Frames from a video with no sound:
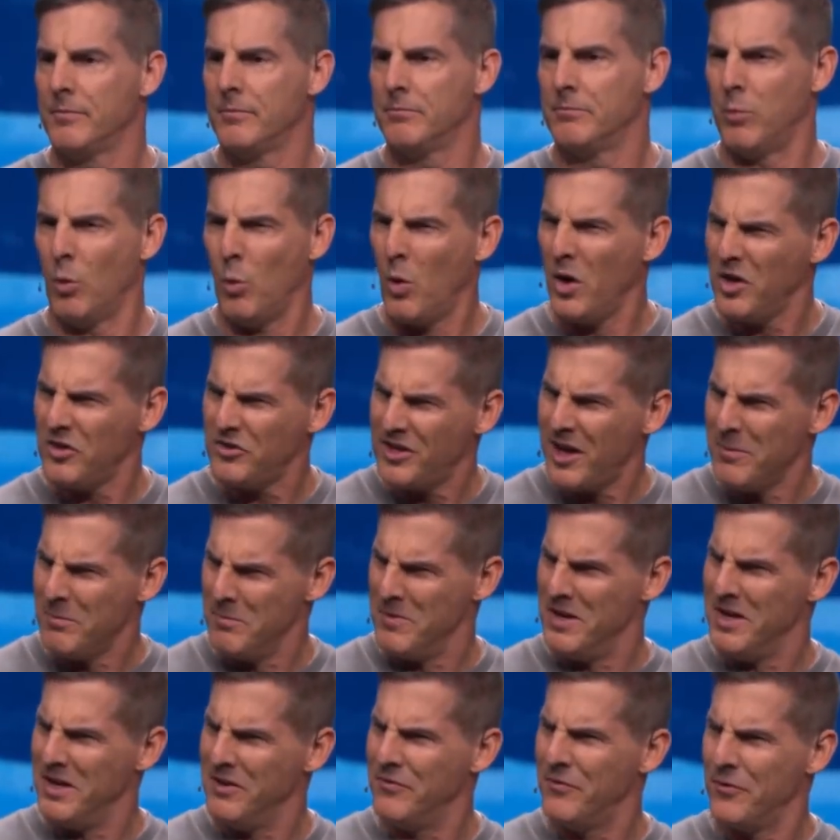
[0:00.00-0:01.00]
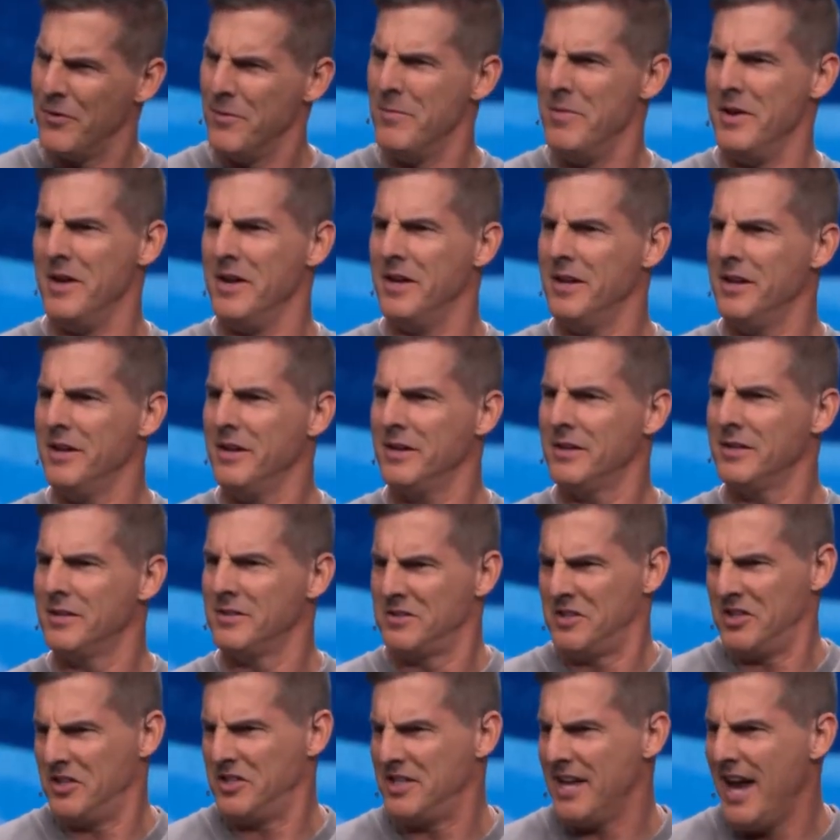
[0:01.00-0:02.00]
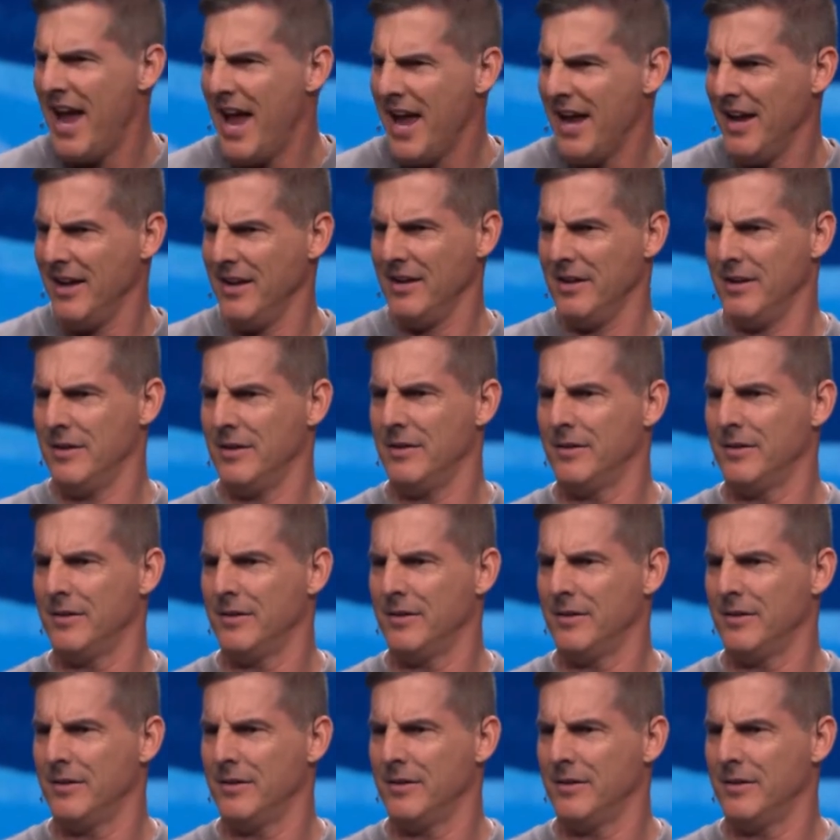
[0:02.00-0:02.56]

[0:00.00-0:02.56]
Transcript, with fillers: But what does that mean for me today?